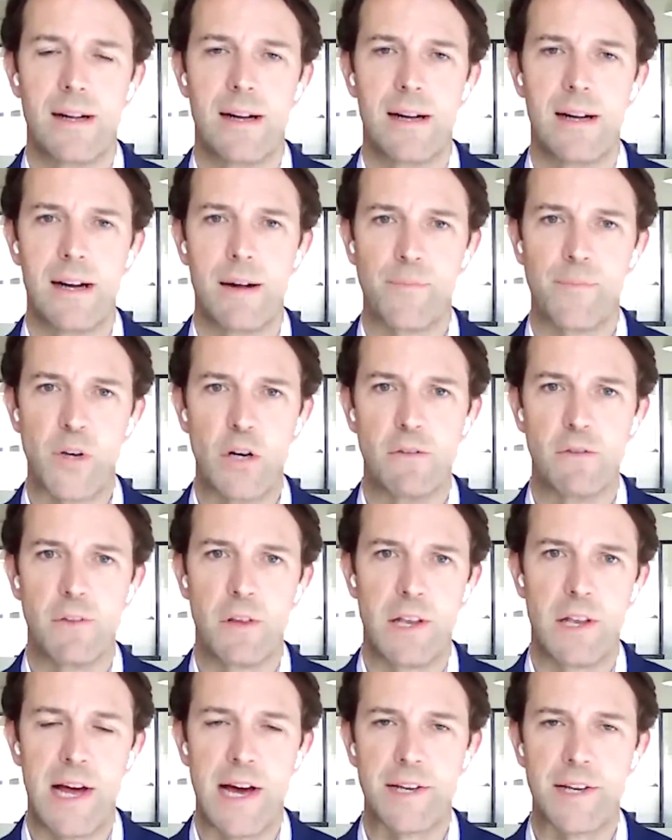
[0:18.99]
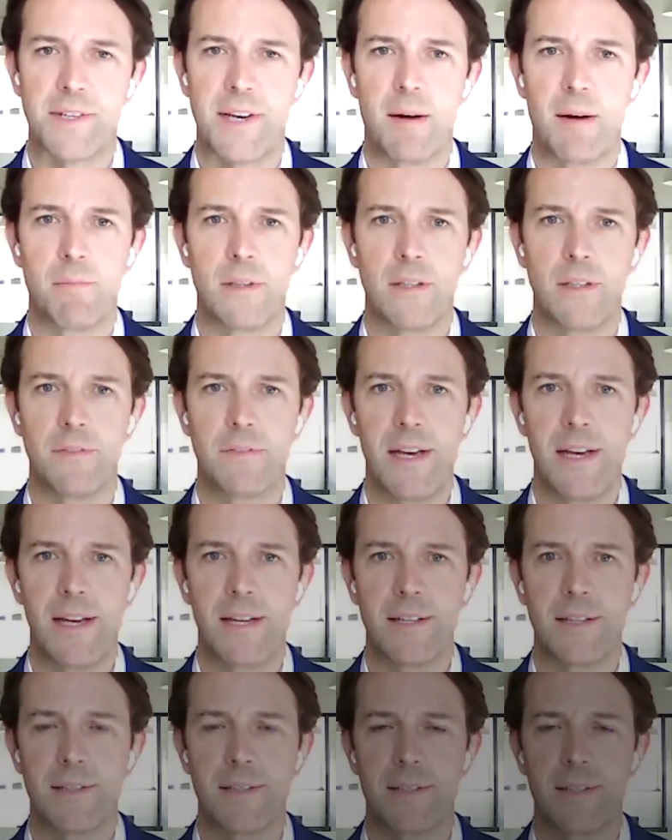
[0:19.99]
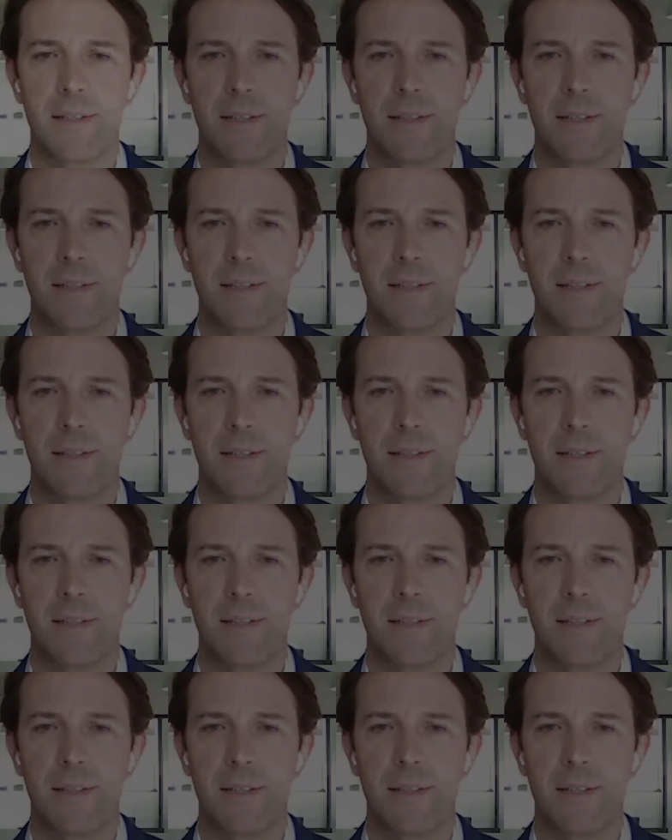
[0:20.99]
over the last couple of years.